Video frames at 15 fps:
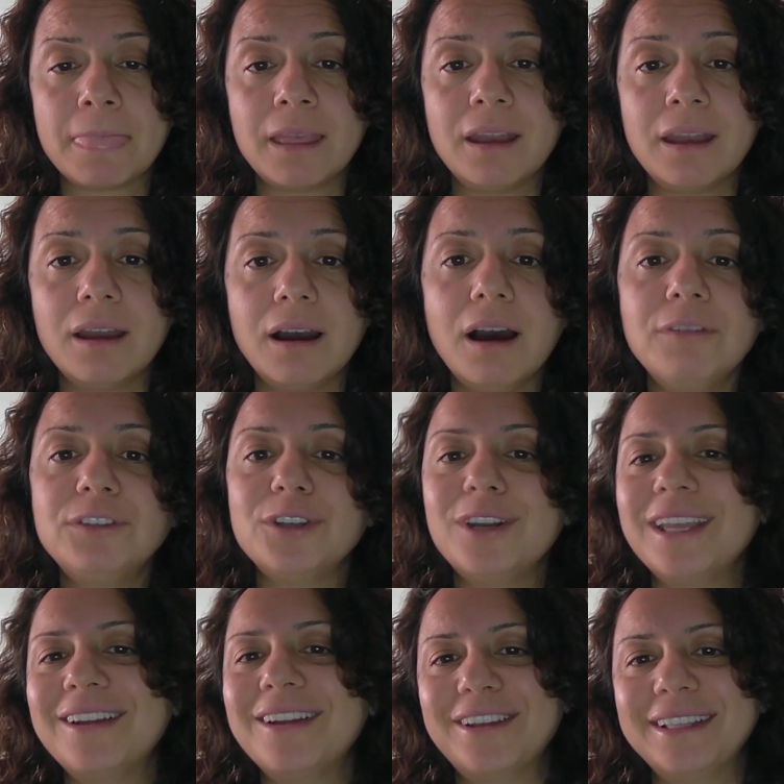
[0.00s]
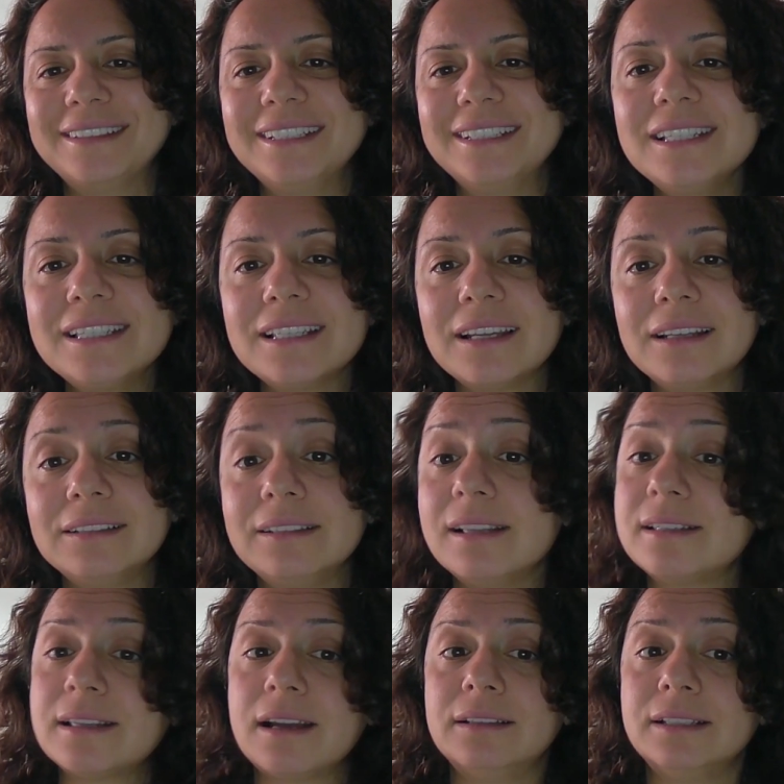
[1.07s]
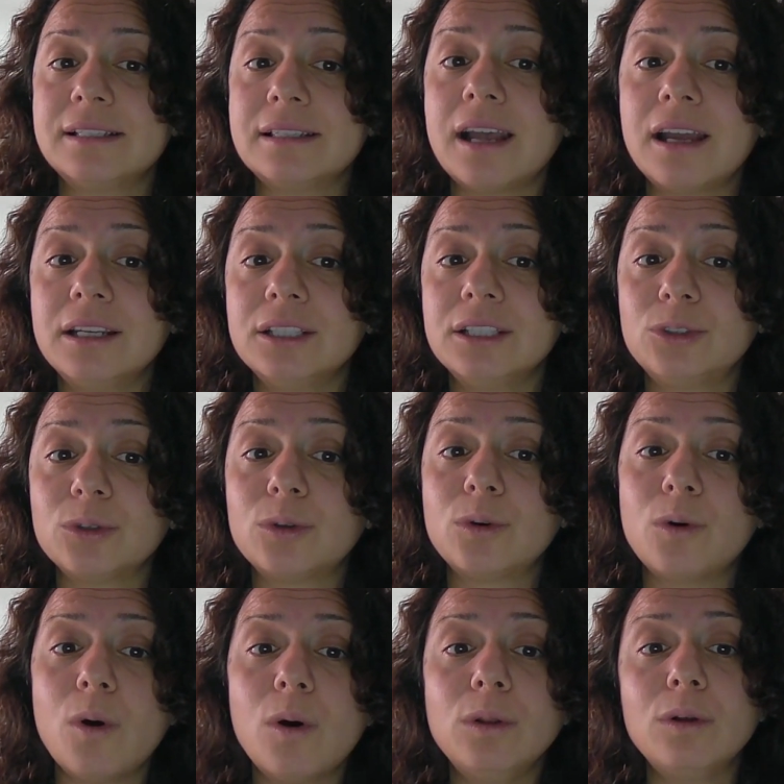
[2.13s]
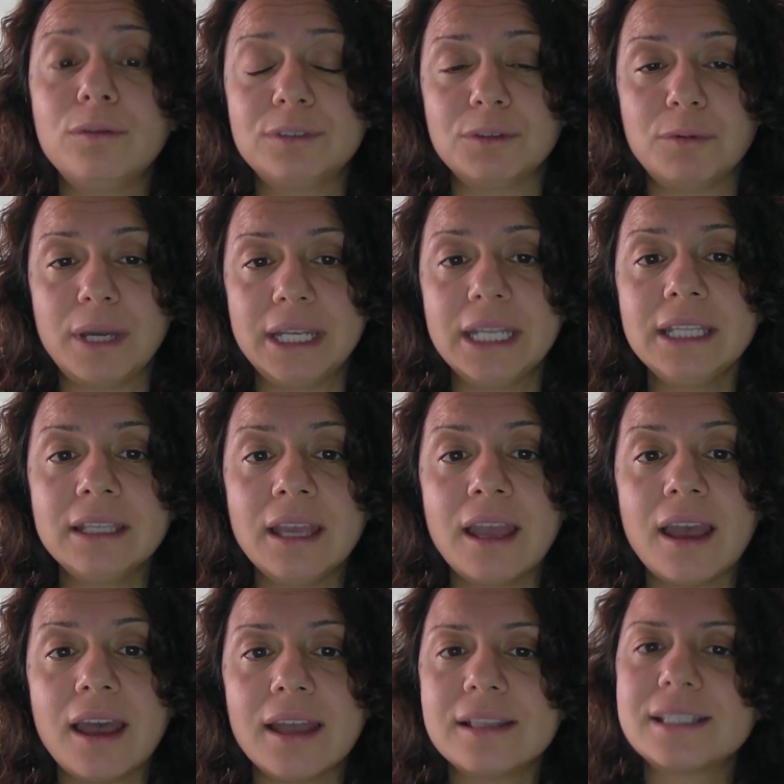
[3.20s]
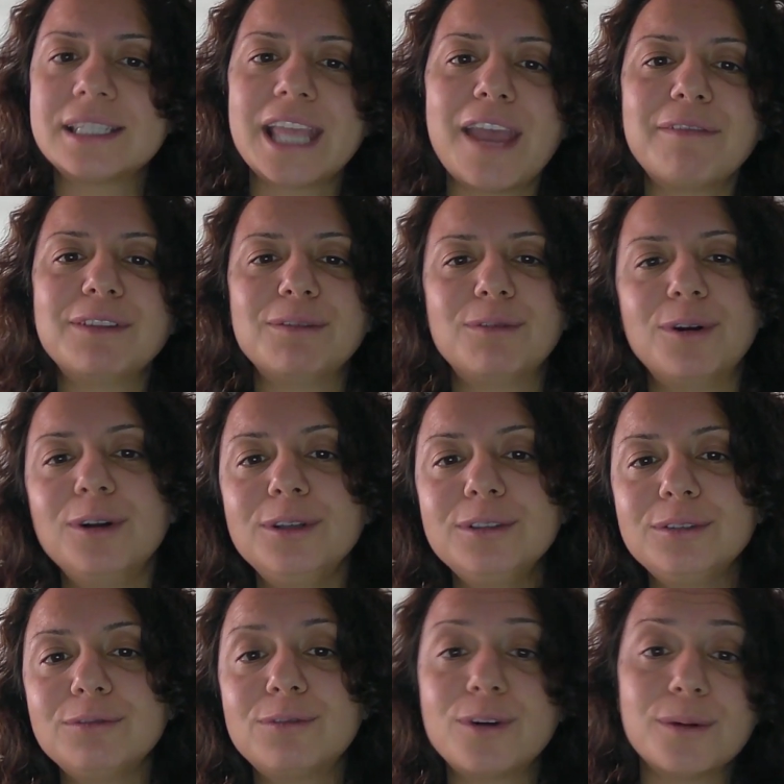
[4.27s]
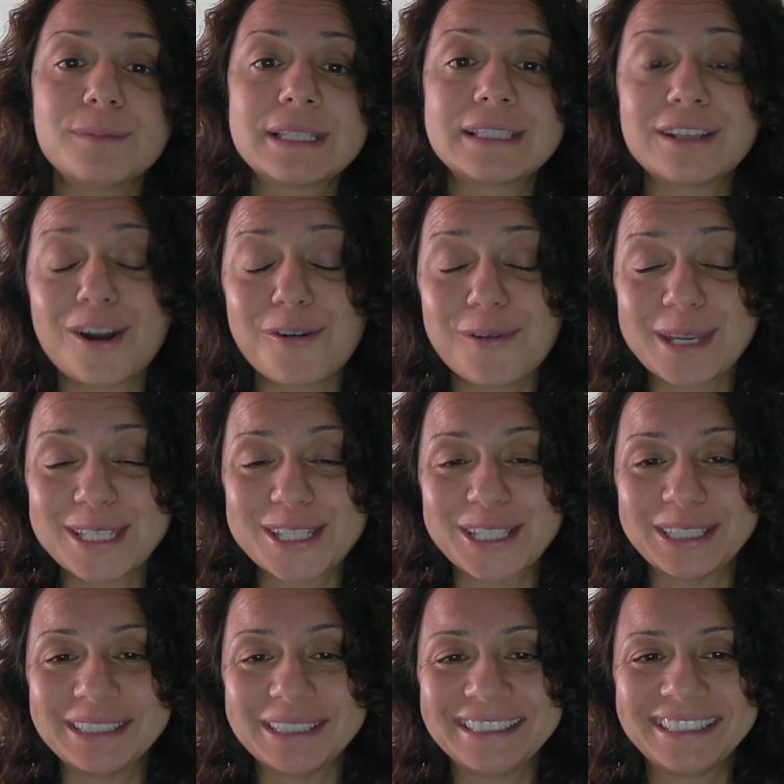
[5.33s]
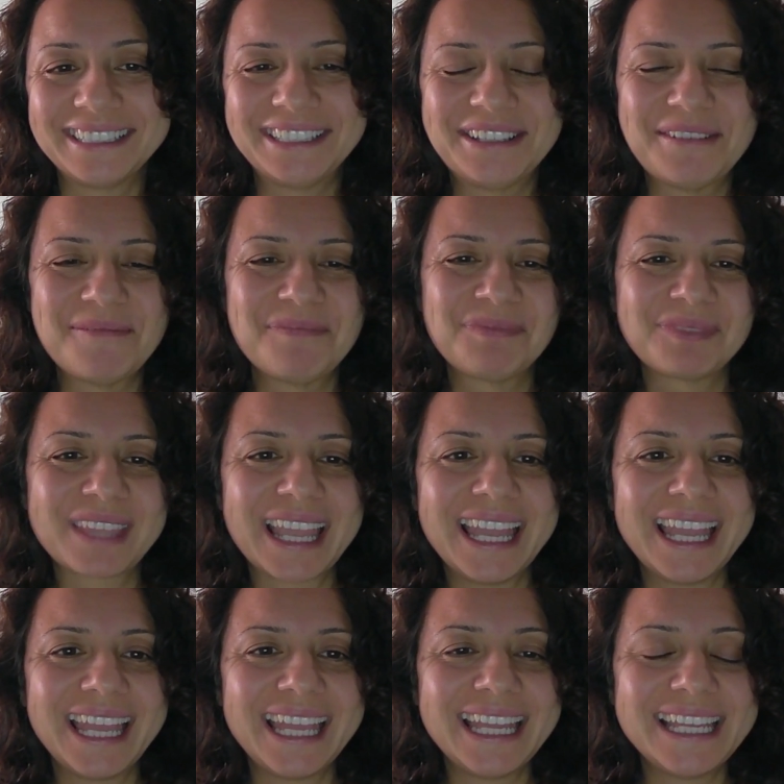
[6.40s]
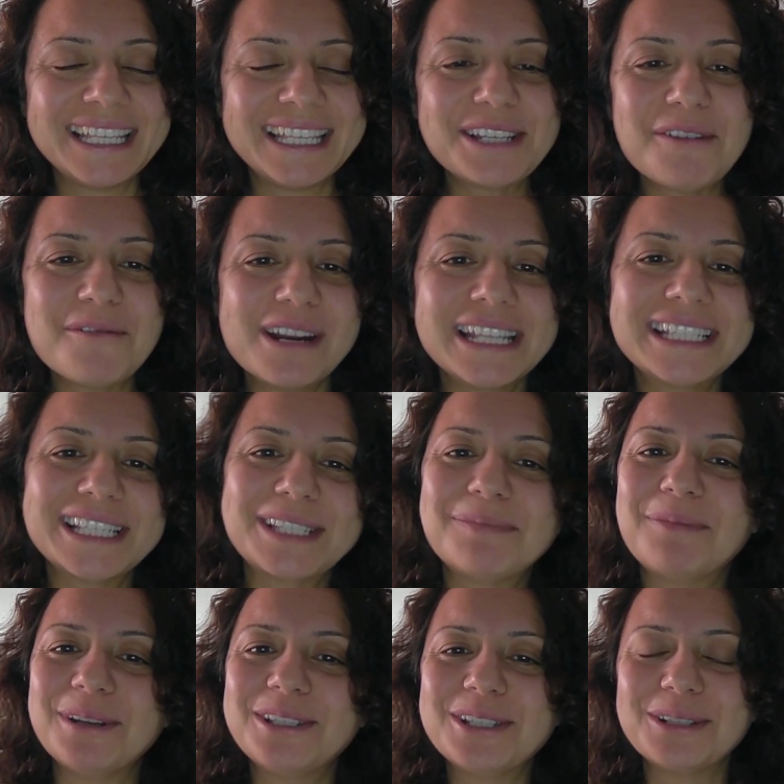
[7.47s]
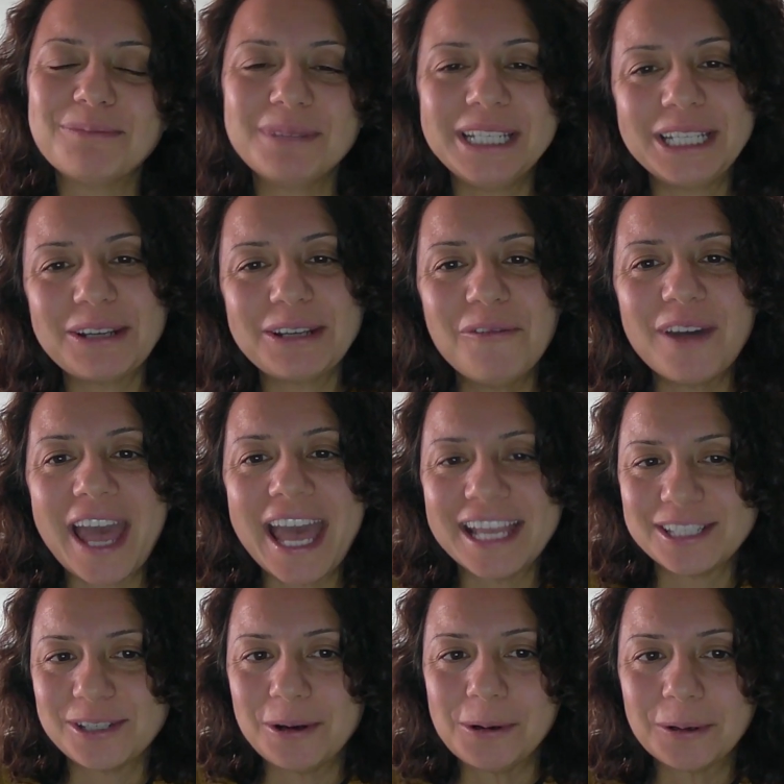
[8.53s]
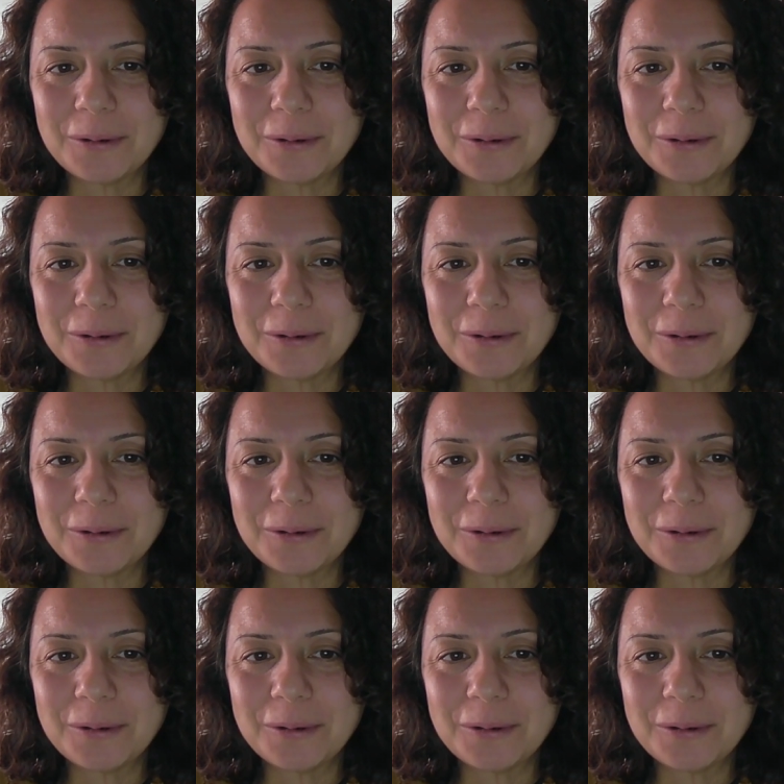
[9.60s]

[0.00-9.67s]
After hearing this, the sun decided to call off the wedding and save the world from starvation. So what is the spiritual meaning of a hedgehog?